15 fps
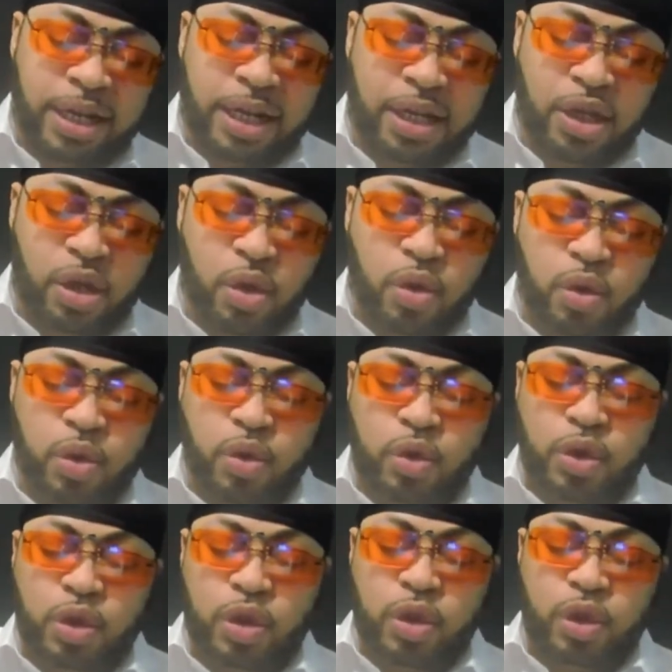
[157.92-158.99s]
they
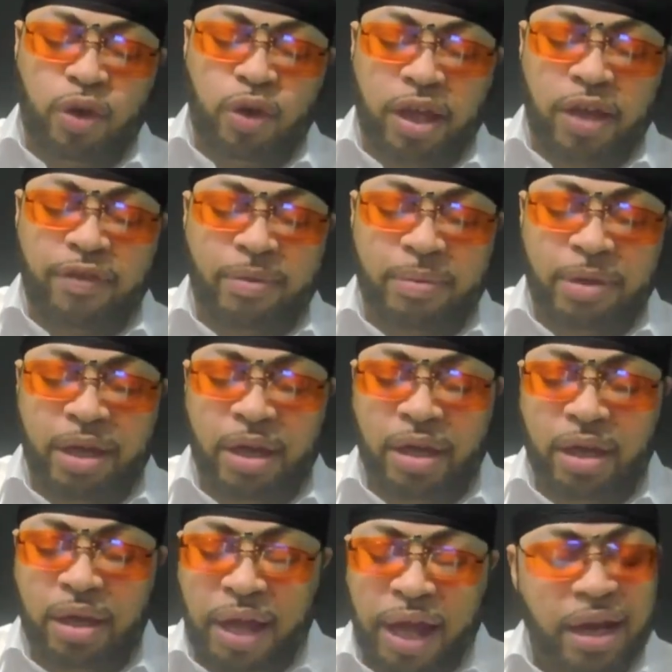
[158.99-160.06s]
use for giving
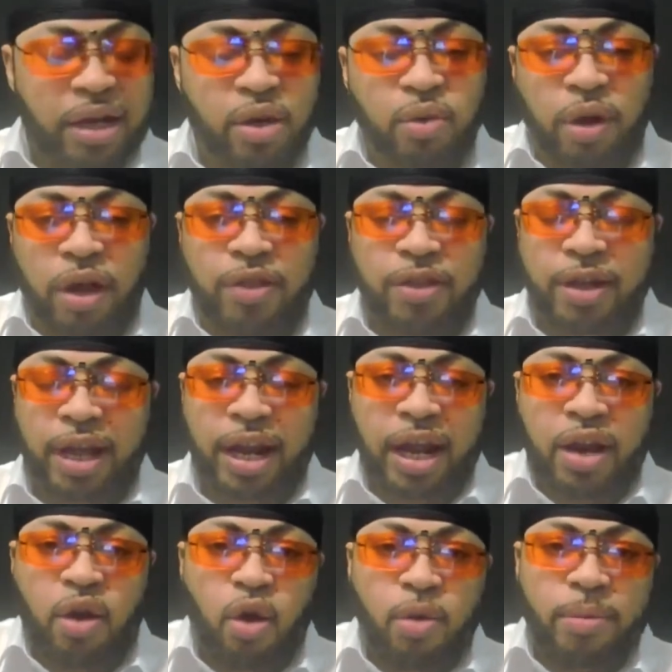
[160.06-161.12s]
me, I didn't do nothing that I
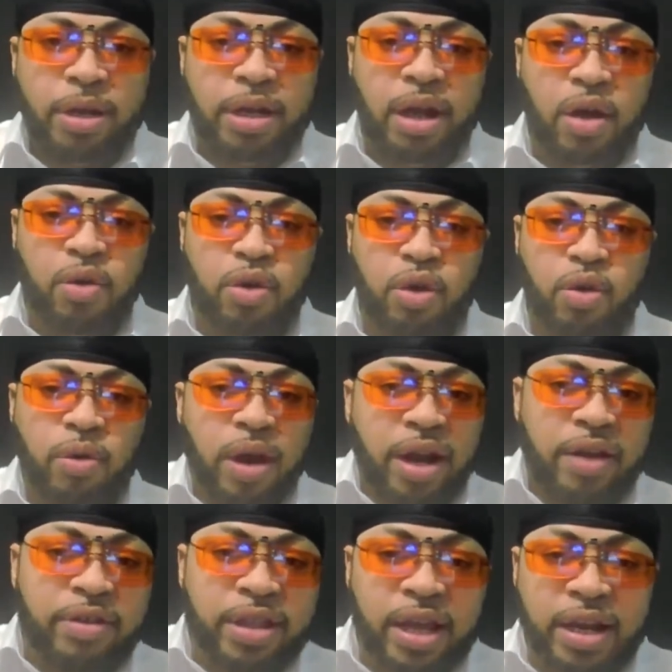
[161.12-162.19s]
normally don't do, right?
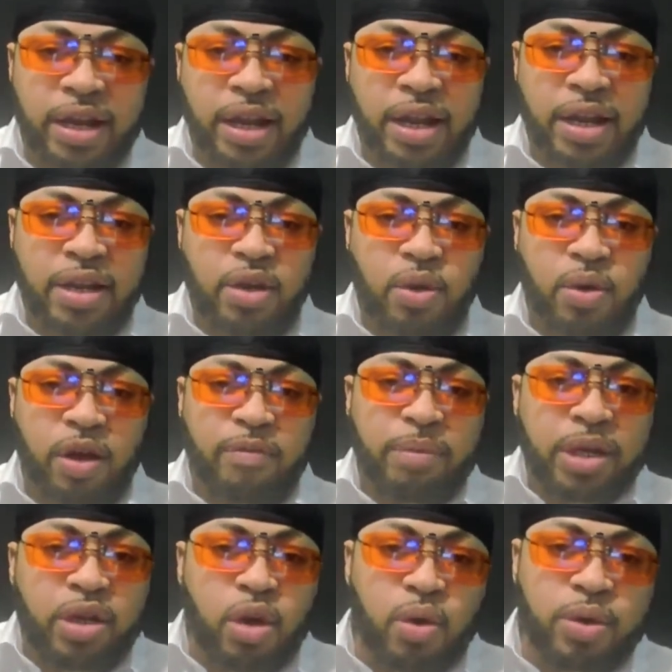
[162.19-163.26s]
Everything that I do, I've
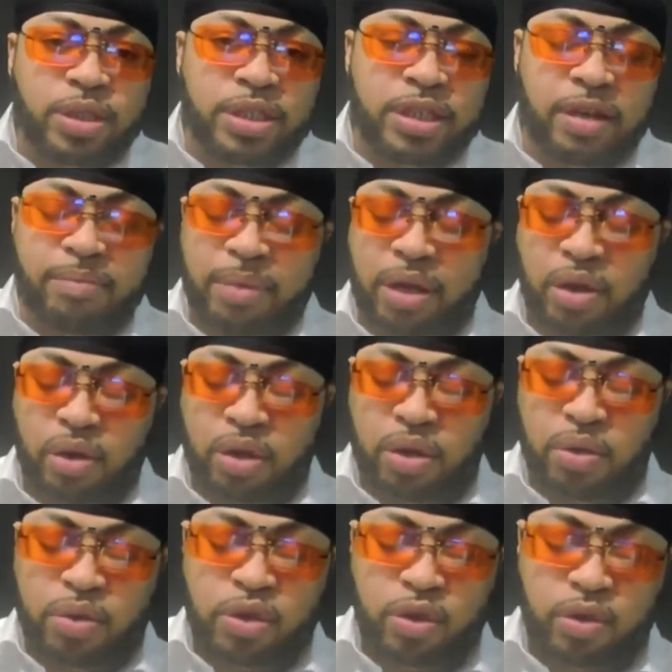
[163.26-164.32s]
been doing since I've been on
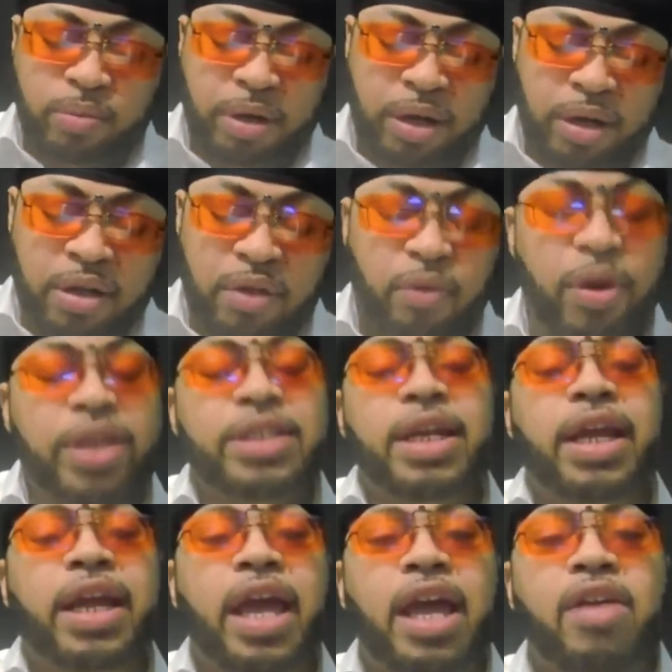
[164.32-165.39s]
YouTube. But the reason
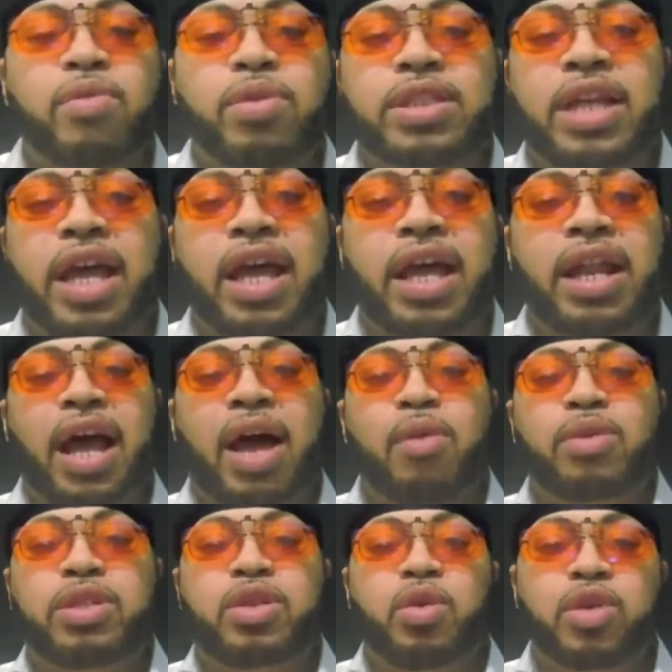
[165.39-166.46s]
they gave was that I
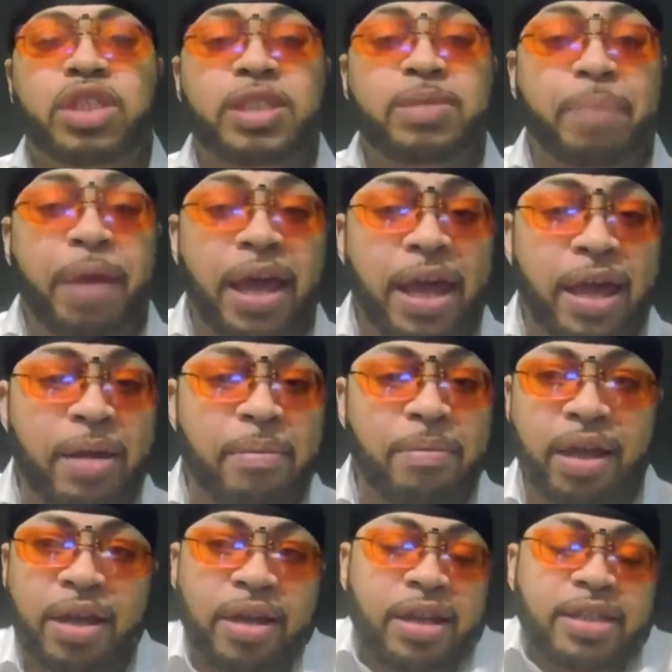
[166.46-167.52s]
was doing spam
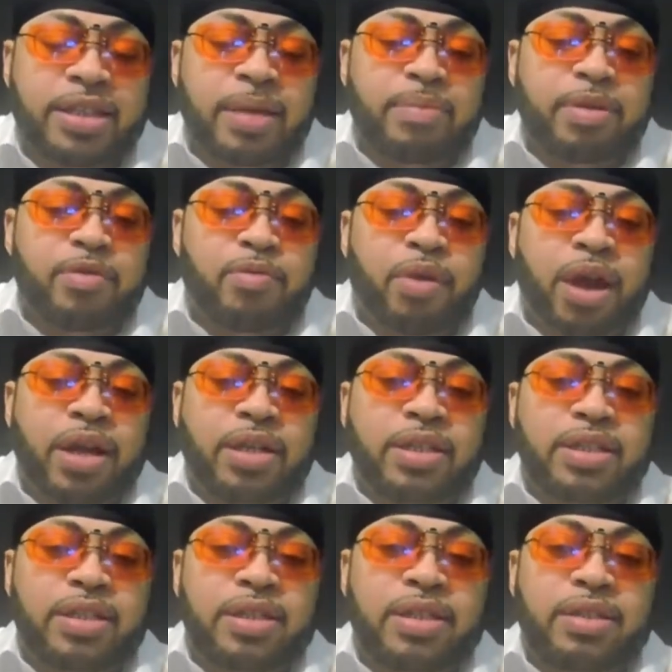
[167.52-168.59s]
and deceptive
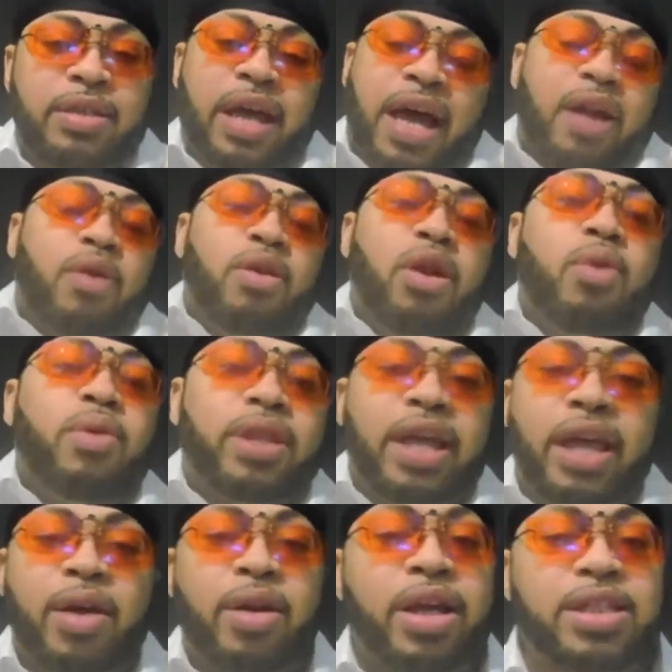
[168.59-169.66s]
practices. I don't know what the
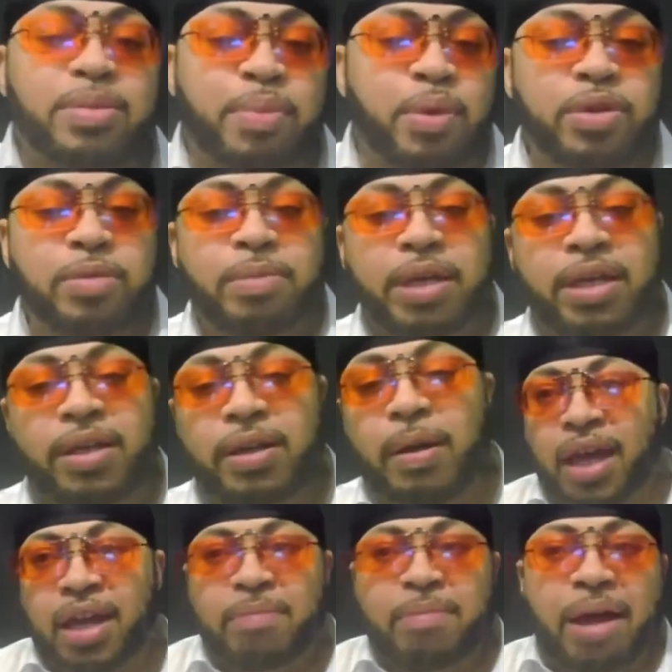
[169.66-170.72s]
hell that's supposed to mean.
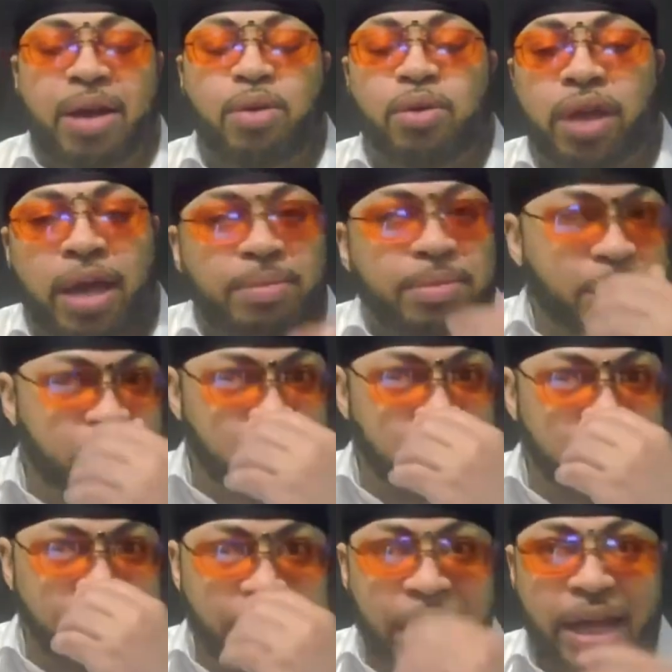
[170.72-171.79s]
Anybody who came to the
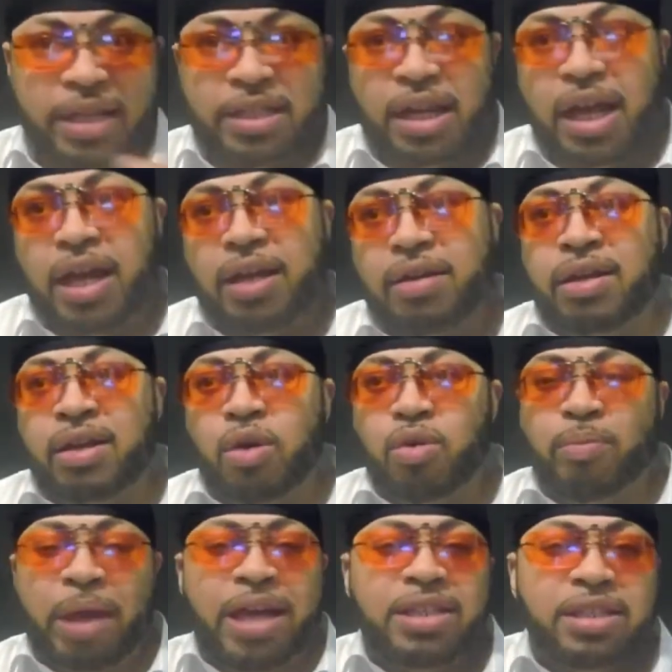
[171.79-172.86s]
stream last night know
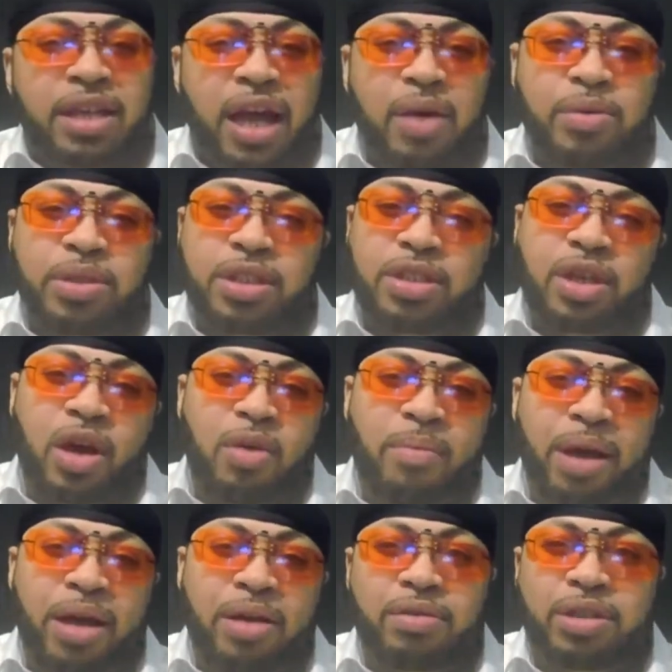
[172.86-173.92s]
basically I was just talking
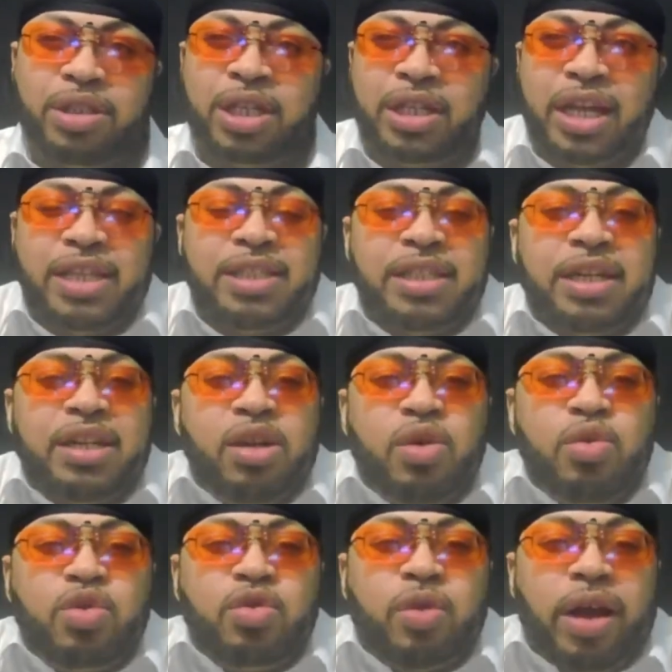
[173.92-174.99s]
about shit that's in the
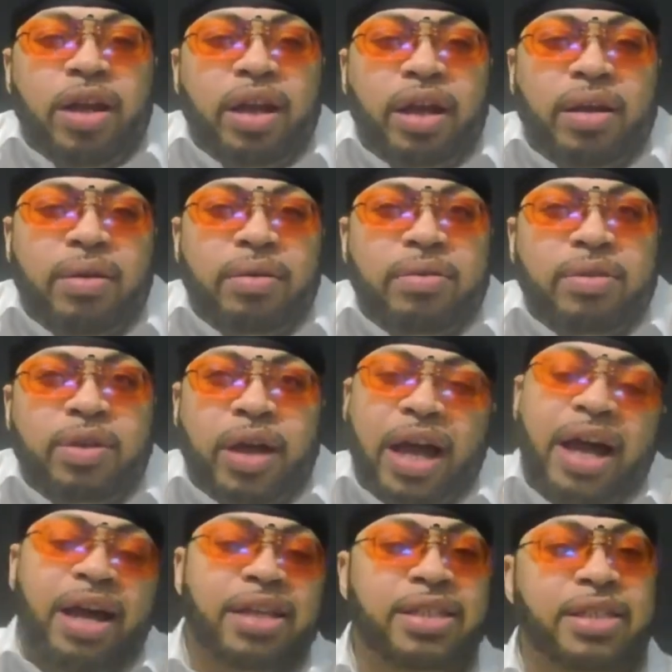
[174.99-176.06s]
news right now. So
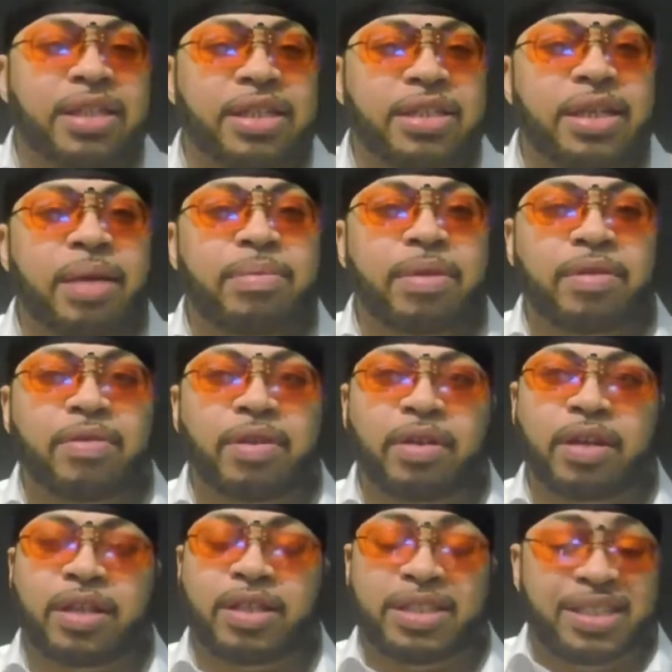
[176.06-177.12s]
how is it deceptive?
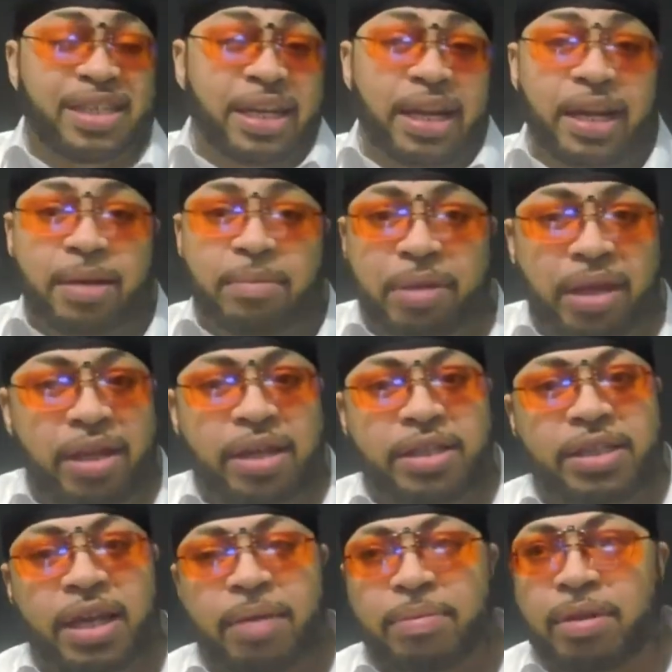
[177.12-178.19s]
Is CNN being
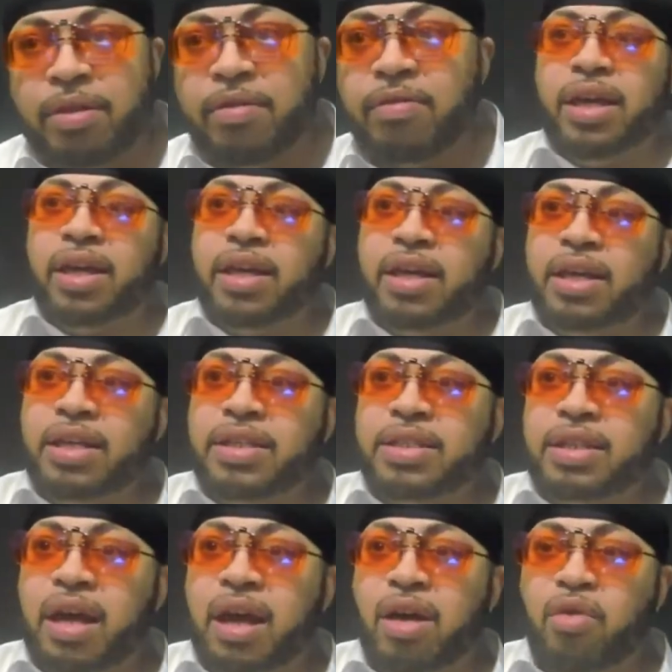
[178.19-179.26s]
deceptive? Is
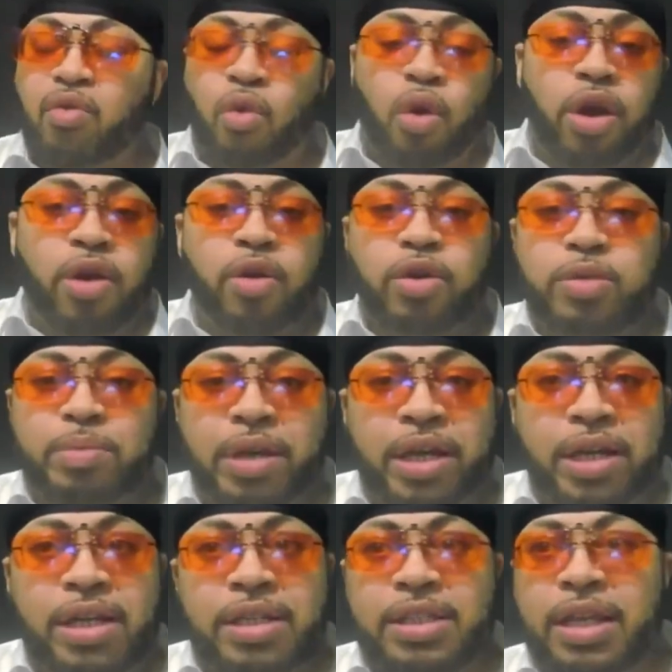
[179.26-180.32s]
uh, Reuters
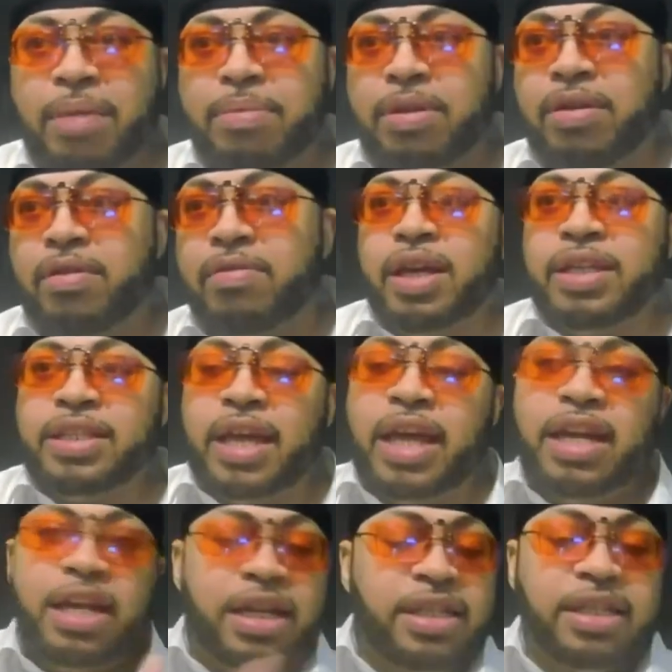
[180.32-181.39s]
being deceptive? Is
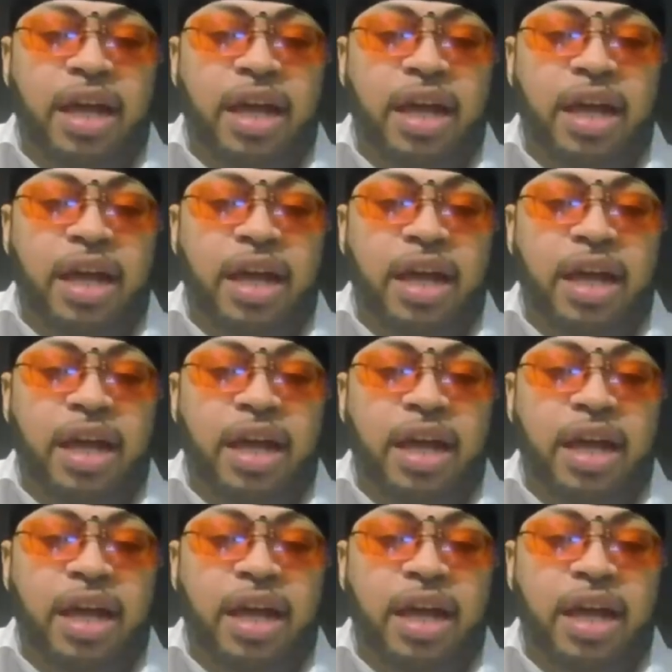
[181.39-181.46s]
any of these